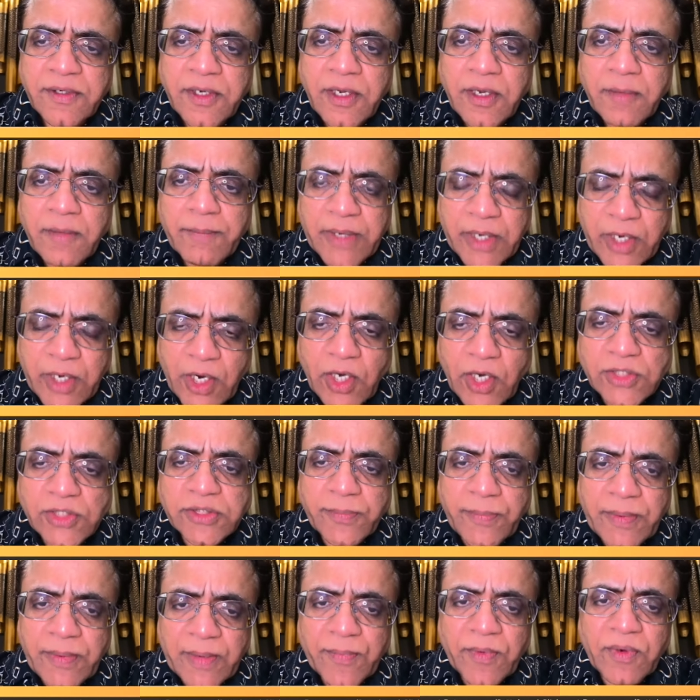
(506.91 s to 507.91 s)
because the
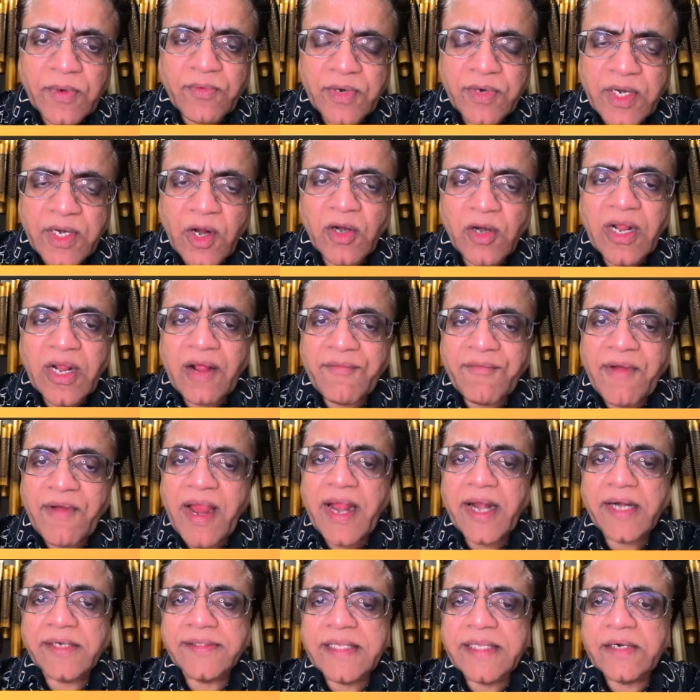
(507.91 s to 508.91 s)
people would got
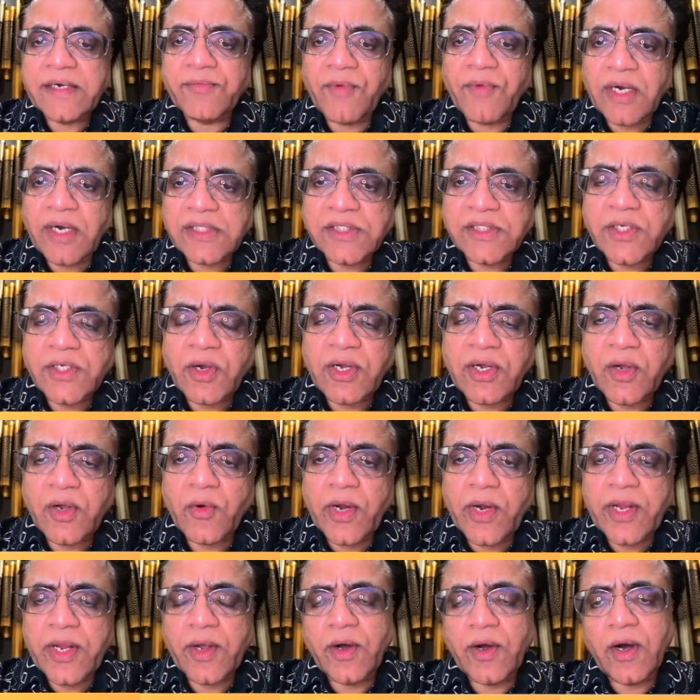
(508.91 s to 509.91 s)
aware that what's
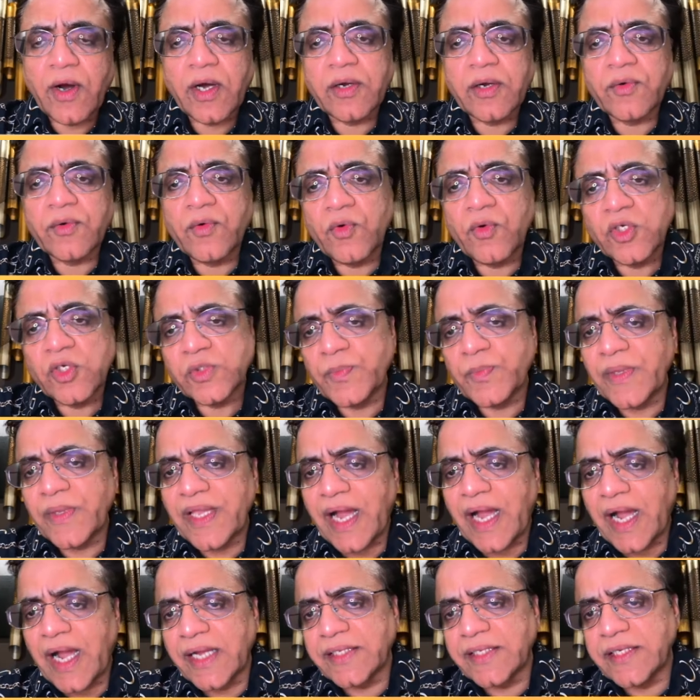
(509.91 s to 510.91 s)
going on, who's
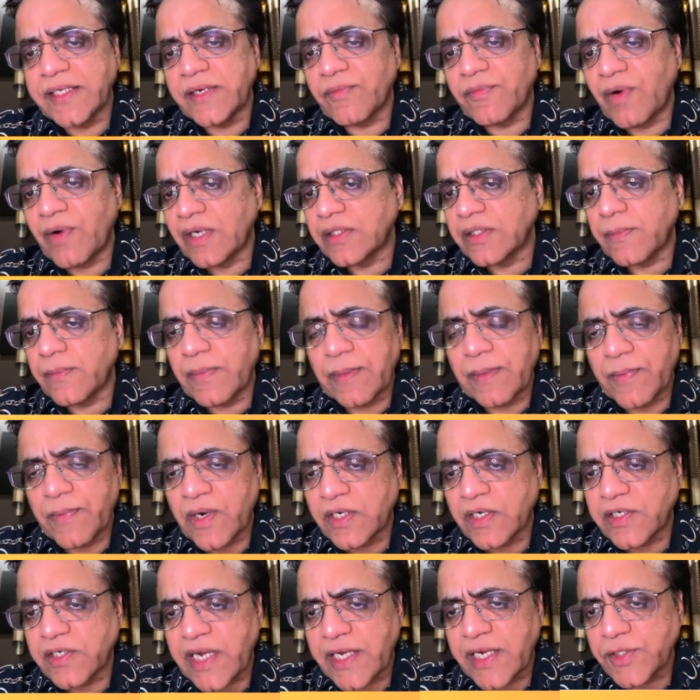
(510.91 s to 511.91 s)
behind it, what the people
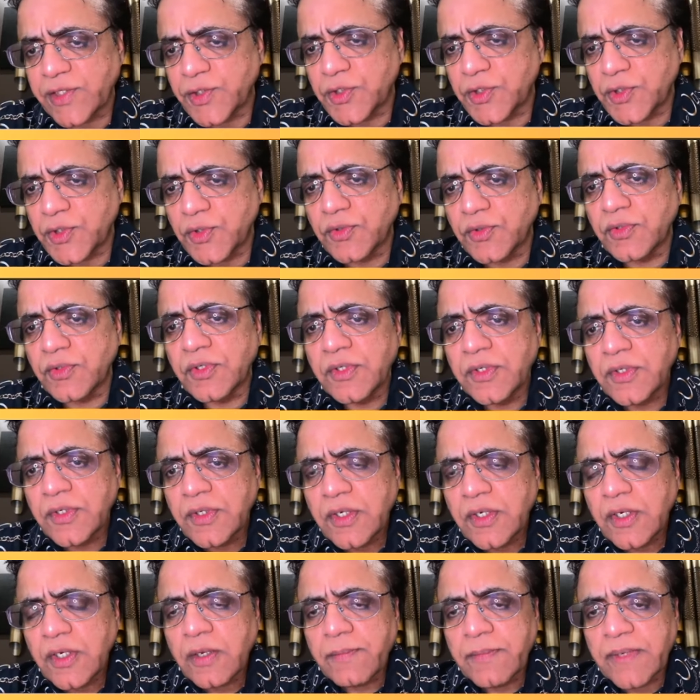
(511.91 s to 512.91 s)
are trying to do.
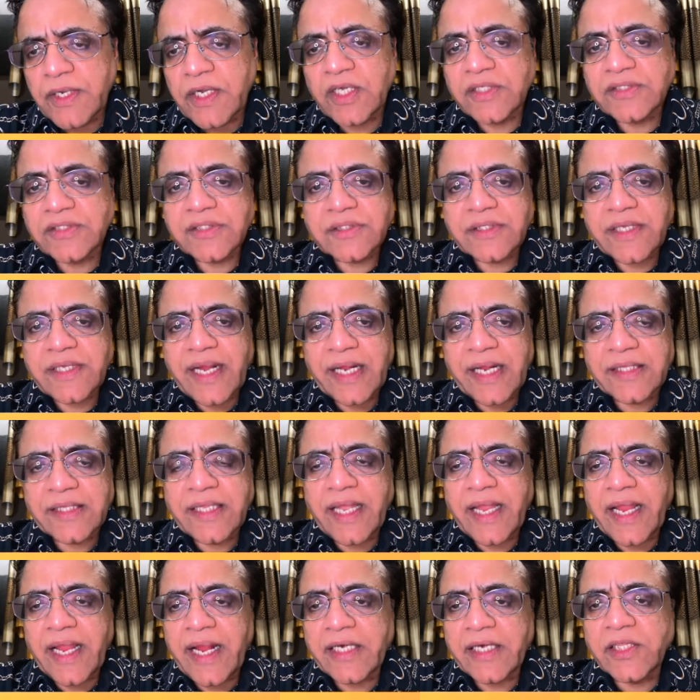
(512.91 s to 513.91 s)
Because at
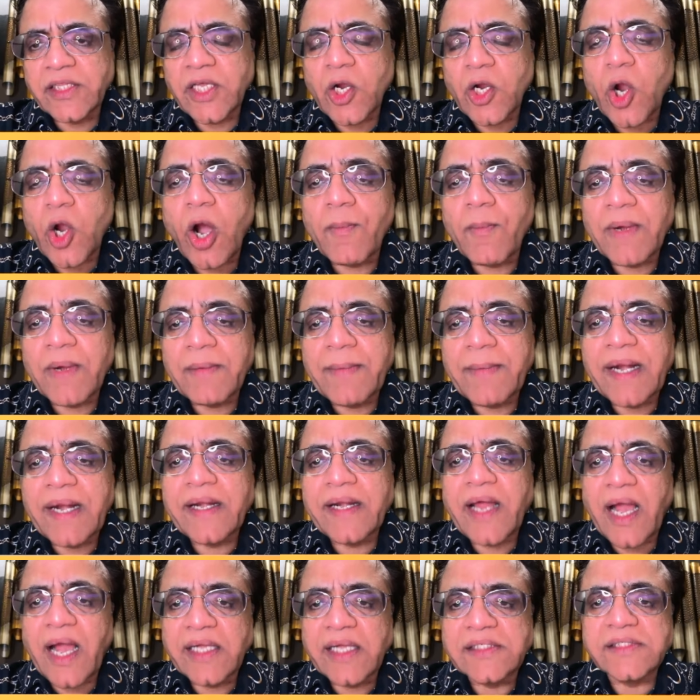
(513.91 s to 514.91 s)
the end, the common man
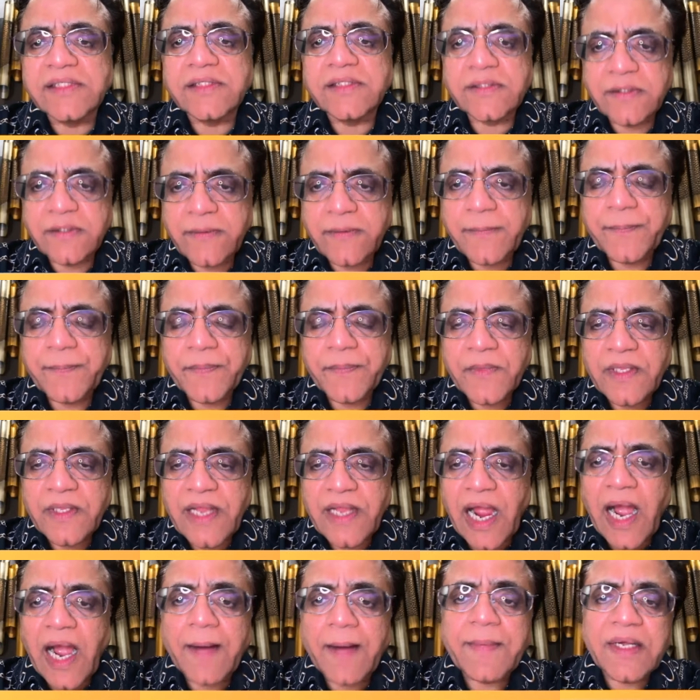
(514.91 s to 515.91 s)
dies.
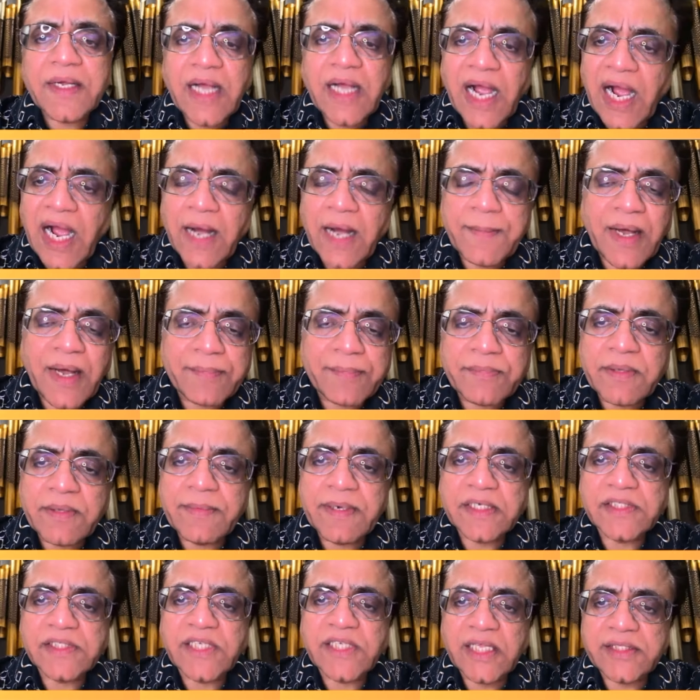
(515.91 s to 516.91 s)
Aam aadmi
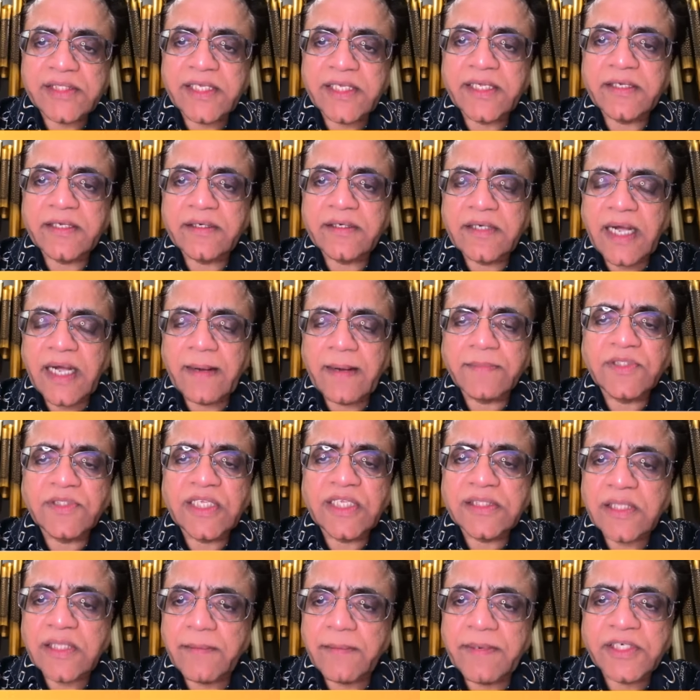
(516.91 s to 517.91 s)
mar jaate hai, aam
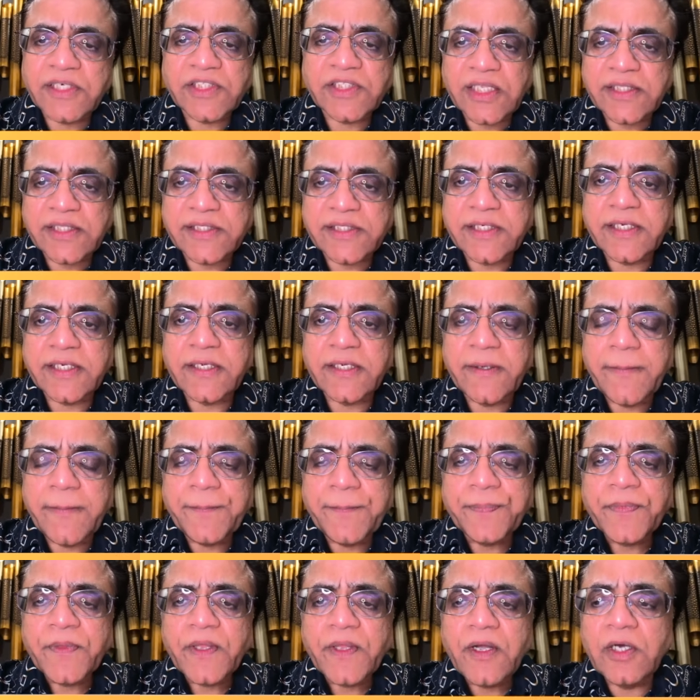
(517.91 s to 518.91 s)
janta mar jaati hai
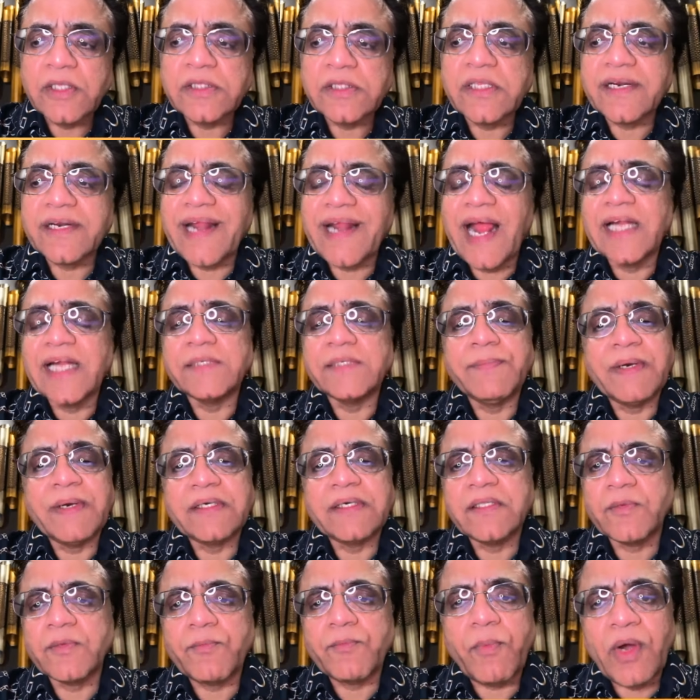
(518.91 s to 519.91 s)
on the right, but
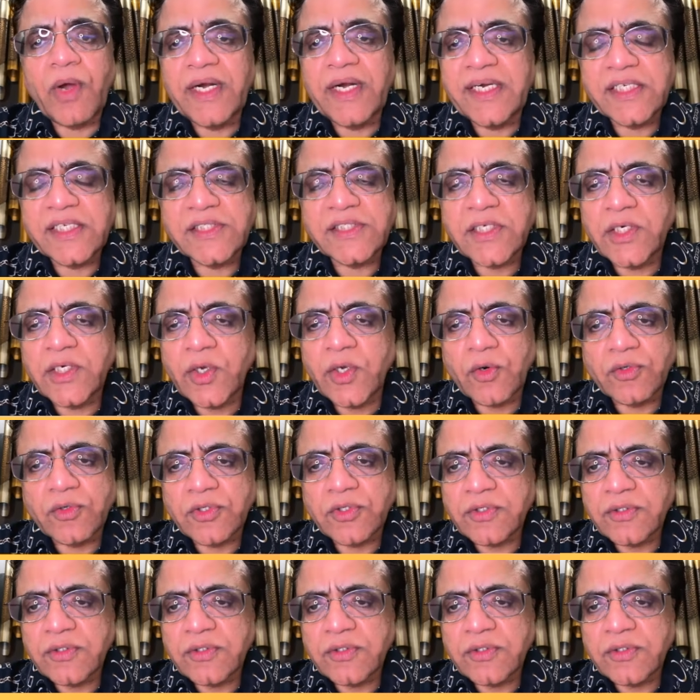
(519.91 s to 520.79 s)
the politician don't.